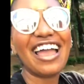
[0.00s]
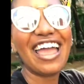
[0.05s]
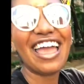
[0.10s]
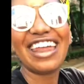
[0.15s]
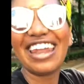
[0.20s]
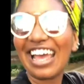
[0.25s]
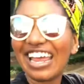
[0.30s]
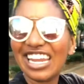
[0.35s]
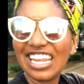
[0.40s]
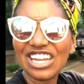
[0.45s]

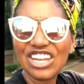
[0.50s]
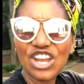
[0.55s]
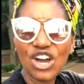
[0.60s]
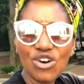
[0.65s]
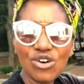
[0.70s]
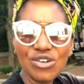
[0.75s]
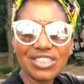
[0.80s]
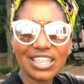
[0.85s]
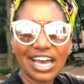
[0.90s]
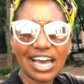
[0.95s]
And I didn't
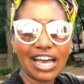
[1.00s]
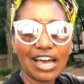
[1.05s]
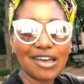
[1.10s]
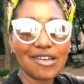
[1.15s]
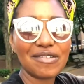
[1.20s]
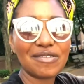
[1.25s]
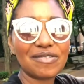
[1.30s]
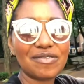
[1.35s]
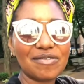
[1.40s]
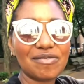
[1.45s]
know
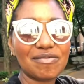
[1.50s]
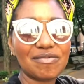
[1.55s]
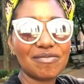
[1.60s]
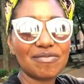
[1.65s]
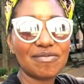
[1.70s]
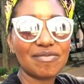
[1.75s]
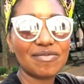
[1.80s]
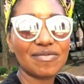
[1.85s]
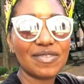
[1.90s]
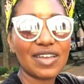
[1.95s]
that.
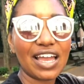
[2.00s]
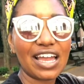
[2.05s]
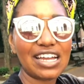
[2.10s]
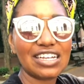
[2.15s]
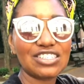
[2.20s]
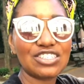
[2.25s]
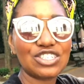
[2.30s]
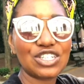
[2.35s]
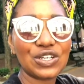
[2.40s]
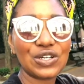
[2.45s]

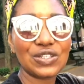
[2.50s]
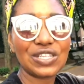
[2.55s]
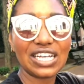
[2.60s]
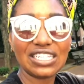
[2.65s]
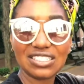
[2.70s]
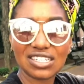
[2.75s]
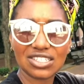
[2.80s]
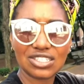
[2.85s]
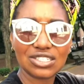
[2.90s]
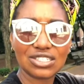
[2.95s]
And so
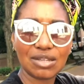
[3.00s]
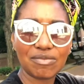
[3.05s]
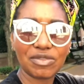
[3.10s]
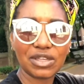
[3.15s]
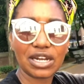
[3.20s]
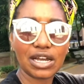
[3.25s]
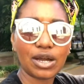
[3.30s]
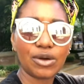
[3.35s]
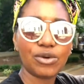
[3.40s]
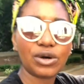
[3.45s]
that's also
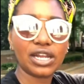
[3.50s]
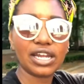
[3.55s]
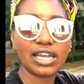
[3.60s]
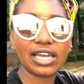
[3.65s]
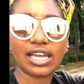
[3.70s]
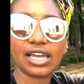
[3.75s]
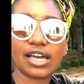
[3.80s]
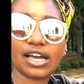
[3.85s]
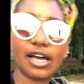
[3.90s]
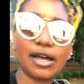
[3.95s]
something I want
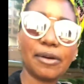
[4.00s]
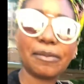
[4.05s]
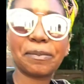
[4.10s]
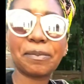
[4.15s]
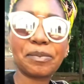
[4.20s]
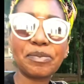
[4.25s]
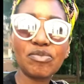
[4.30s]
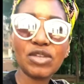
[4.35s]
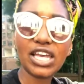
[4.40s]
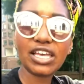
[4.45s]
to
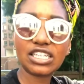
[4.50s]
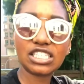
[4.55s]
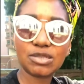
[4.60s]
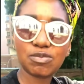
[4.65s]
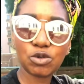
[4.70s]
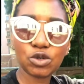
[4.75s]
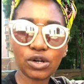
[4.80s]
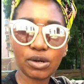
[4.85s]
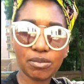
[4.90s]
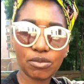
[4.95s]

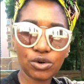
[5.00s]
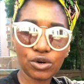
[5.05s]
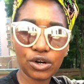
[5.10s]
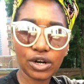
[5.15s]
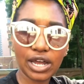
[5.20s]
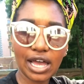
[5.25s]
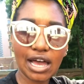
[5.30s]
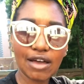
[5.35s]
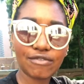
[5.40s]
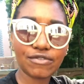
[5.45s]
explore more,
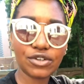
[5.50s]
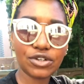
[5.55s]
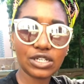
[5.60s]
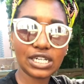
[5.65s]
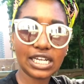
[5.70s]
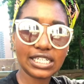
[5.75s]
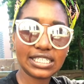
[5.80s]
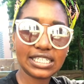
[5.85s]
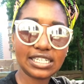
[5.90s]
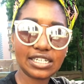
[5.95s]

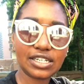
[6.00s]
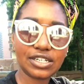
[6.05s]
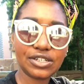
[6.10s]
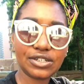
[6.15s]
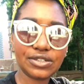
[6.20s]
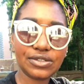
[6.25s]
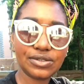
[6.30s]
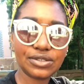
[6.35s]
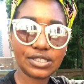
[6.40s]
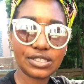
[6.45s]

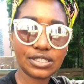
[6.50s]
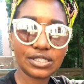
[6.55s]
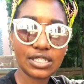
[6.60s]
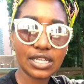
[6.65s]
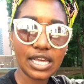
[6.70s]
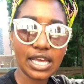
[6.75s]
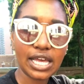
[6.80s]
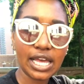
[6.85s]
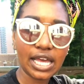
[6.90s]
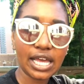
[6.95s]
Afro-Latinos
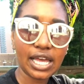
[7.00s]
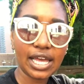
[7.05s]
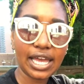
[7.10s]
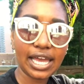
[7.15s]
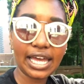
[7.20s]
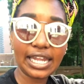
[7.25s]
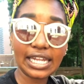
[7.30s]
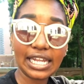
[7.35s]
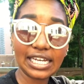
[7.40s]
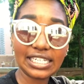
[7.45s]

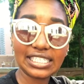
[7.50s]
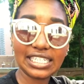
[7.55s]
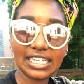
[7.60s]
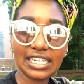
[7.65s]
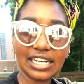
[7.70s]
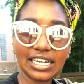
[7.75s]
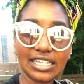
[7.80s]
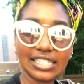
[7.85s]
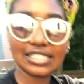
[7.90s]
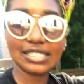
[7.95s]
and
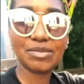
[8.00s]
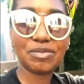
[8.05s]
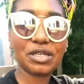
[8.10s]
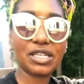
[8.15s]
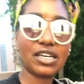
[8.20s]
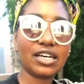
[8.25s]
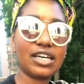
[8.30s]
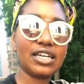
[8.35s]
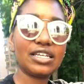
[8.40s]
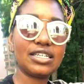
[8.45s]
Latinas,
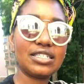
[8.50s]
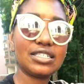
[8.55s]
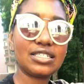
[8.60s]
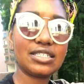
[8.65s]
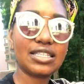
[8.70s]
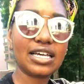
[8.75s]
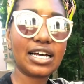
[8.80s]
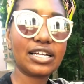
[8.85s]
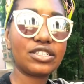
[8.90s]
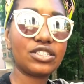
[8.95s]
because
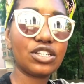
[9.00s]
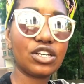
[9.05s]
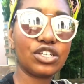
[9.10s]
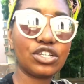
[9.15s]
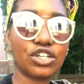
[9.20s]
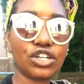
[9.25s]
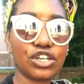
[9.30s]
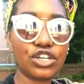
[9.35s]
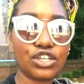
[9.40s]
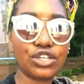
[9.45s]
that's a
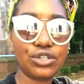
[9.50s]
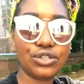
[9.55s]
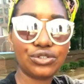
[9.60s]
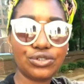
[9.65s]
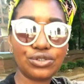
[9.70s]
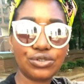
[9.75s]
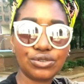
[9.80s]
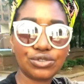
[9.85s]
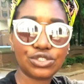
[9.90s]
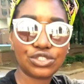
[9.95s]

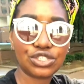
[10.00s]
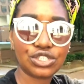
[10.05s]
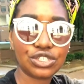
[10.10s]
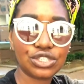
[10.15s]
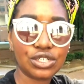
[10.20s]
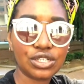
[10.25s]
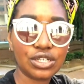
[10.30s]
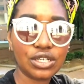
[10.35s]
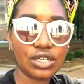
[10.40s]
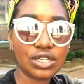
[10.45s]
huge
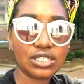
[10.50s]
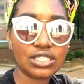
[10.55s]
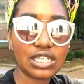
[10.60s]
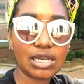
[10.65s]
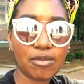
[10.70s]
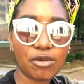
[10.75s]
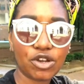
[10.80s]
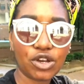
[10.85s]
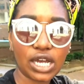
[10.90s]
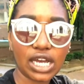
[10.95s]

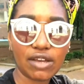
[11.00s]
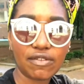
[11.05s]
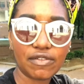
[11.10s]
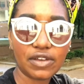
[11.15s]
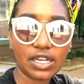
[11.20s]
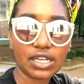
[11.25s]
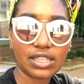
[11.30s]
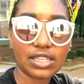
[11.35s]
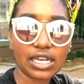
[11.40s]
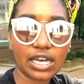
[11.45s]

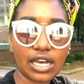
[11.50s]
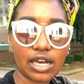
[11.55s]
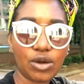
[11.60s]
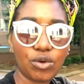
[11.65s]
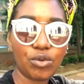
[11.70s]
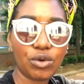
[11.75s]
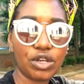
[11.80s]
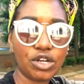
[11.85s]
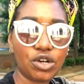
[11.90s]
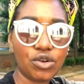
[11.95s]
demographic
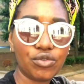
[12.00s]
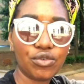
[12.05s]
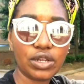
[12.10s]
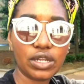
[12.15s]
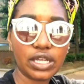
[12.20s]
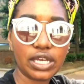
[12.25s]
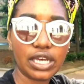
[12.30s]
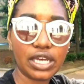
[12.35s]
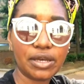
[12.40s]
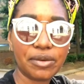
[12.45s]
that we don't
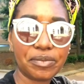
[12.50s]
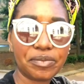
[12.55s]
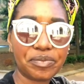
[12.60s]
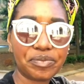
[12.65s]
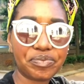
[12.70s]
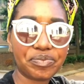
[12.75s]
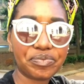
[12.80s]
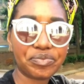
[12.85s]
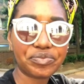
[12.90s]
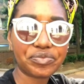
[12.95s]
really,
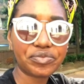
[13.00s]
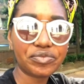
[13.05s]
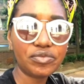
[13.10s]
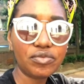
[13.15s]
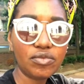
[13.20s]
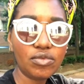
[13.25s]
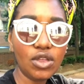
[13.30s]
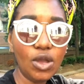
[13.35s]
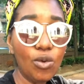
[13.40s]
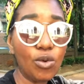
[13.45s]

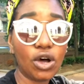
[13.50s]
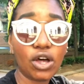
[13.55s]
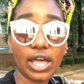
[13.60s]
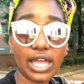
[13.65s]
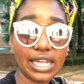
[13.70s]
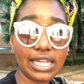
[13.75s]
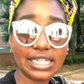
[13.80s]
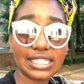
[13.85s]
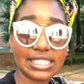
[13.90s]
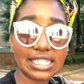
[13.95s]
well,
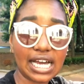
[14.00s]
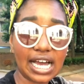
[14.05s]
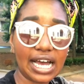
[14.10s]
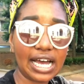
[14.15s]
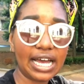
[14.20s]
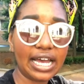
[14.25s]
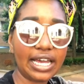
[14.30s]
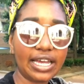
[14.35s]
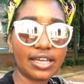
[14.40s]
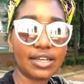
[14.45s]
at least
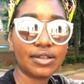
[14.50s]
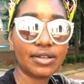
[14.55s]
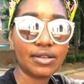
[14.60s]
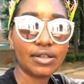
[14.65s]
I